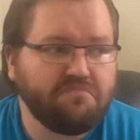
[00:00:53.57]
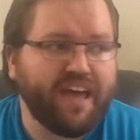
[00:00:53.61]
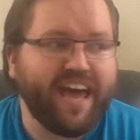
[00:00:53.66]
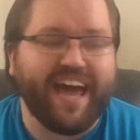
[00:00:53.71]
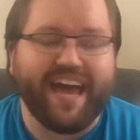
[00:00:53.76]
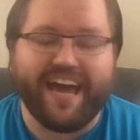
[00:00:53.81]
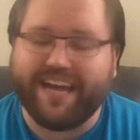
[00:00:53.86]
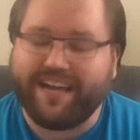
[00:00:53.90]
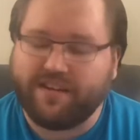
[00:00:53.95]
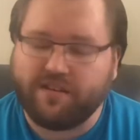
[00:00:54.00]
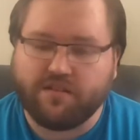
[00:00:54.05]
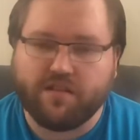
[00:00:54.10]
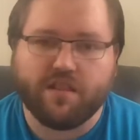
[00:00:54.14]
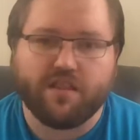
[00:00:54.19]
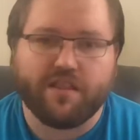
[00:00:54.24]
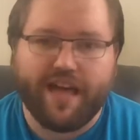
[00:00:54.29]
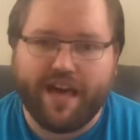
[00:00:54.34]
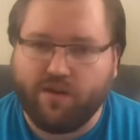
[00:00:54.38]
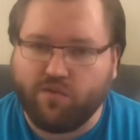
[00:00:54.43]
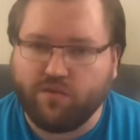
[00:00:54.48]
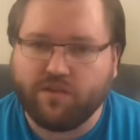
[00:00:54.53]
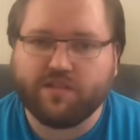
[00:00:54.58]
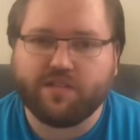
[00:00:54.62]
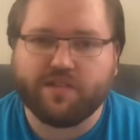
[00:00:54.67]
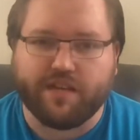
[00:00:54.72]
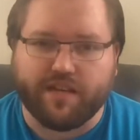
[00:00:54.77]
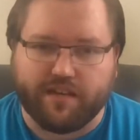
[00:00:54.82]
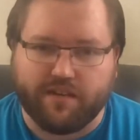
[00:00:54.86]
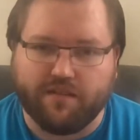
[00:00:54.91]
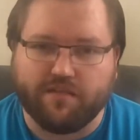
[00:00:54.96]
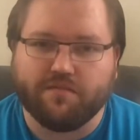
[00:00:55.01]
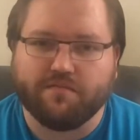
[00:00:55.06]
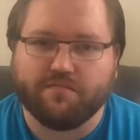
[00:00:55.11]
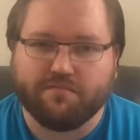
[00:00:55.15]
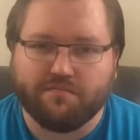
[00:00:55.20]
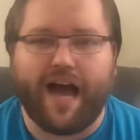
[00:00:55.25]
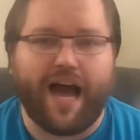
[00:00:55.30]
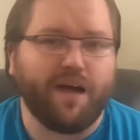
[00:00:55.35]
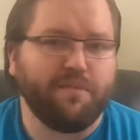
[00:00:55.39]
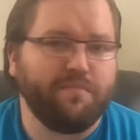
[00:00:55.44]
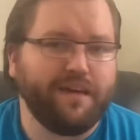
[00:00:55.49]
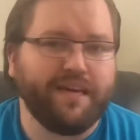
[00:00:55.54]
and that was it.
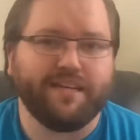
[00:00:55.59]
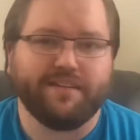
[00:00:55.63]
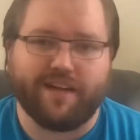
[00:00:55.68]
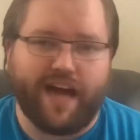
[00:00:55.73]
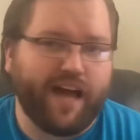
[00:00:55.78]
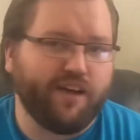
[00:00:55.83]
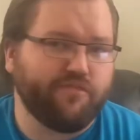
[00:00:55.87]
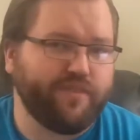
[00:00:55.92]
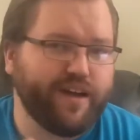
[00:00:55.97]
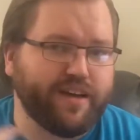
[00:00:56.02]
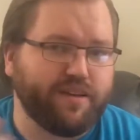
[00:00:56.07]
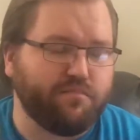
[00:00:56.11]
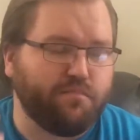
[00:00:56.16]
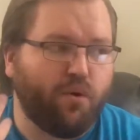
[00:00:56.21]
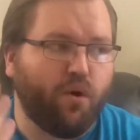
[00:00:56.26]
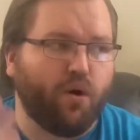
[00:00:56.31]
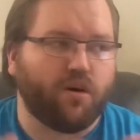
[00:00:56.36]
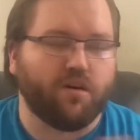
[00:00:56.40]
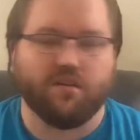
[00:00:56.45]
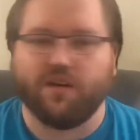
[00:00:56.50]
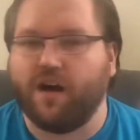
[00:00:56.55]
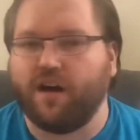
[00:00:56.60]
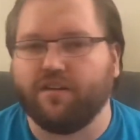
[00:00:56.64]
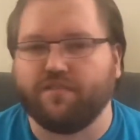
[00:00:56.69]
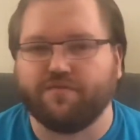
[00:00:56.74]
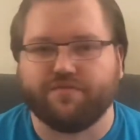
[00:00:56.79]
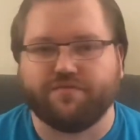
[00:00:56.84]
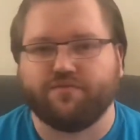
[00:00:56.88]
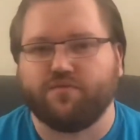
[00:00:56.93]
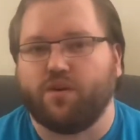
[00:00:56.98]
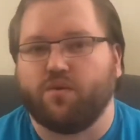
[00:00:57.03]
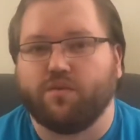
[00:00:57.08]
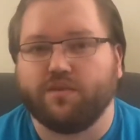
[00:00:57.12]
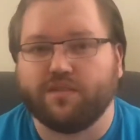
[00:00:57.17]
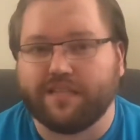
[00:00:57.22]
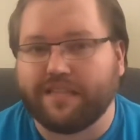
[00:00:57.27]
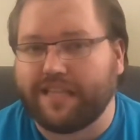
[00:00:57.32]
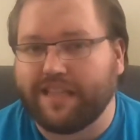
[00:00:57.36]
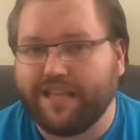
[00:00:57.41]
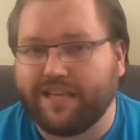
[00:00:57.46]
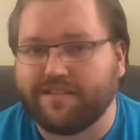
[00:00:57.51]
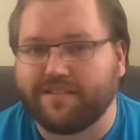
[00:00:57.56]
I mean, I read more of what was in
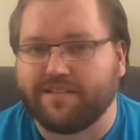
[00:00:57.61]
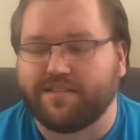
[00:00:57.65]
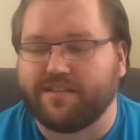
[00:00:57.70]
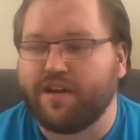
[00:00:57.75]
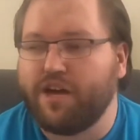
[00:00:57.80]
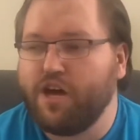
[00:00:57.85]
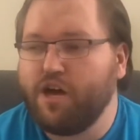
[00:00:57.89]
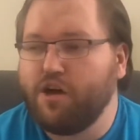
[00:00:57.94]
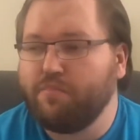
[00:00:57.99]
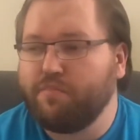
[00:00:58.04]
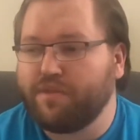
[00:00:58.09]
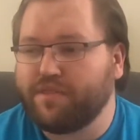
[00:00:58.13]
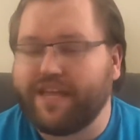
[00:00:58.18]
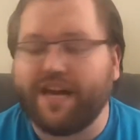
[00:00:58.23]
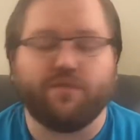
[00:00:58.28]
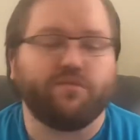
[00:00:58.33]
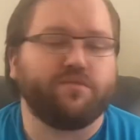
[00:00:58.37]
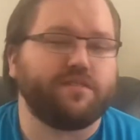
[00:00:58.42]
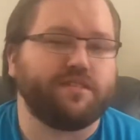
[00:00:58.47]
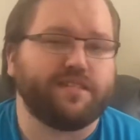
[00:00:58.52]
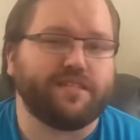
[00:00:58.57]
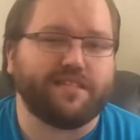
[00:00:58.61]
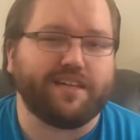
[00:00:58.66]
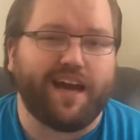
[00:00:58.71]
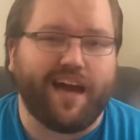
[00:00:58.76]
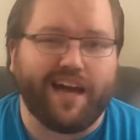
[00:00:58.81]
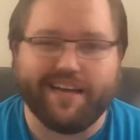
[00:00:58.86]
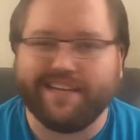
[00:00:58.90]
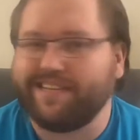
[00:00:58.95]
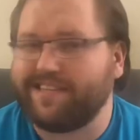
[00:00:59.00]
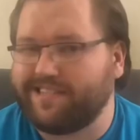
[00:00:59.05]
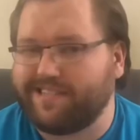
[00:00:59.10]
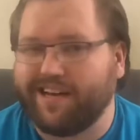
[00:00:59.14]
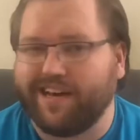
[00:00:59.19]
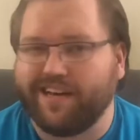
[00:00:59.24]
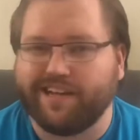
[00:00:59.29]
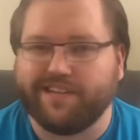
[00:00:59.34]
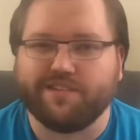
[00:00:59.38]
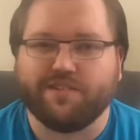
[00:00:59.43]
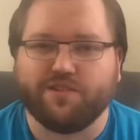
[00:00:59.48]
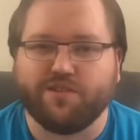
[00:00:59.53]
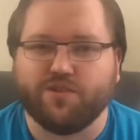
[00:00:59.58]
the lesson, but that was it. I
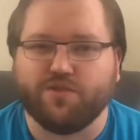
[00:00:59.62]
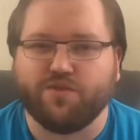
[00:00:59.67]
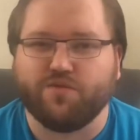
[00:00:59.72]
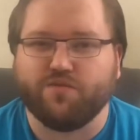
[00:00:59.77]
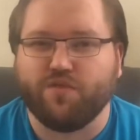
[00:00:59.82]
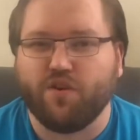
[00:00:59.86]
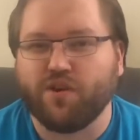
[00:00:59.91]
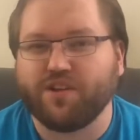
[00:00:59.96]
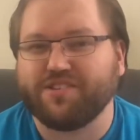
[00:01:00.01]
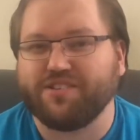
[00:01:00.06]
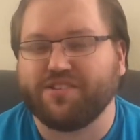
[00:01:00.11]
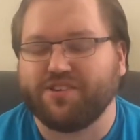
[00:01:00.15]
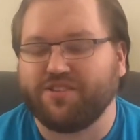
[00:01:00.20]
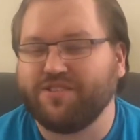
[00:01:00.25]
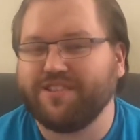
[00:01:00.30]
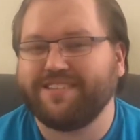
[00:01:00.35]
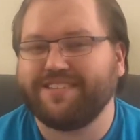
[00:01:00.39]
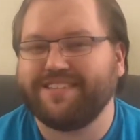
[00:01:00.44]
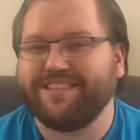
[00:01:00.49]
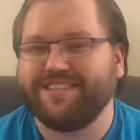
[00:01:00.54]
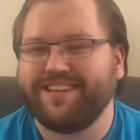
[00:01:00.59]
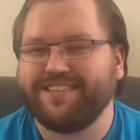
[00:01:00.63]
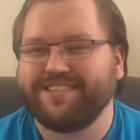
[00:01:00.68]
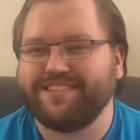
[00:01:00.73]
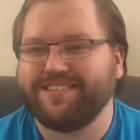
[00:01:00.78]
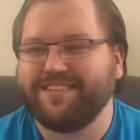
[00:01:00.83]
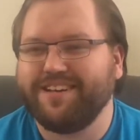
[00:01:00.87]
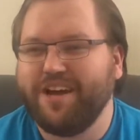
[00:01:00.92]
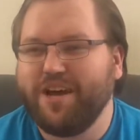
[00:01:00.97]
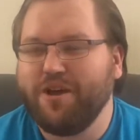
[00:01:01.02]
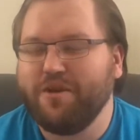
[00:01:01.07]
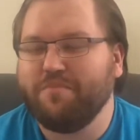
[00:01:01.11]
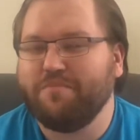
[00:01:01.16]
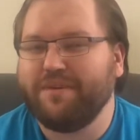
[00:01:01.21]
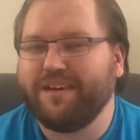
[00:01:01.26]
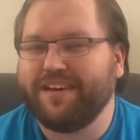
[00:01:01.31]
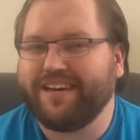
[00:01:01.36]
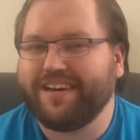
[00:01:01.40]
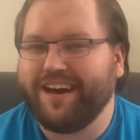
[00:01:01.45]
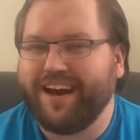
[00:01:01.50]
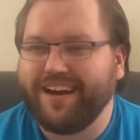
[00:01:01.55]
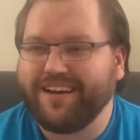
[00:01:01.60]
decided to focus on the early teen lesson
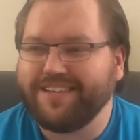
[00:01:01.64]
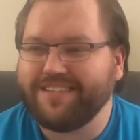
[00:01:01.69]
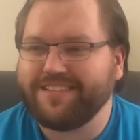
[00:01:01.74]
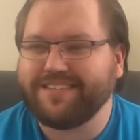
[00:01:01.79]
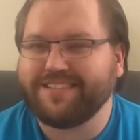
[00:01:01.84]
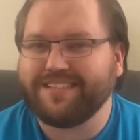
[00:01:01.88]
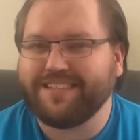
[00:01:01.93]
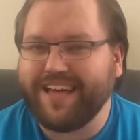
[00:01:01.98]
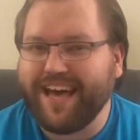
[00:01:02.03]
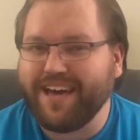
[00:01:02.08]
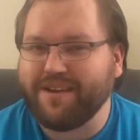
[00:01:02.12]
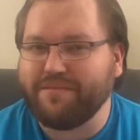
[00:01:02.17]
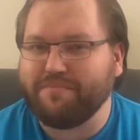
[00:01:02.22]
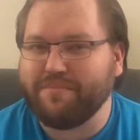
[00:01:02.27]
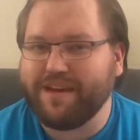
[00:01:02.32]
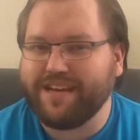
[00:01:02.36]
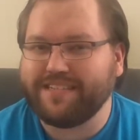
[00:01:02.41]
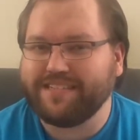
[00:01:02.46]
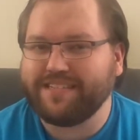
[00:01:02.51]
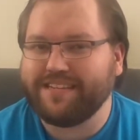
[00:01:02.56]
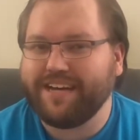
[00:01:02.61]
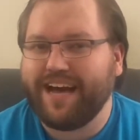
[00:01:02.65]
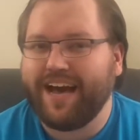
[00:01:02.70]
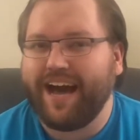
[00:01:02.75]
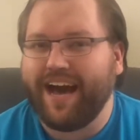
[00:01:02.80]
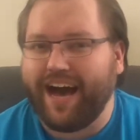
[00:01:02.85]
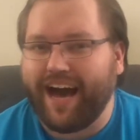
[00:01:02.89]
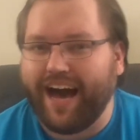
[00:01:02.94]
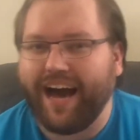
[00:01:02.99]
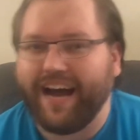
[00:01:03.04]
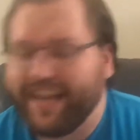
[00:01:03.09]
because that meant I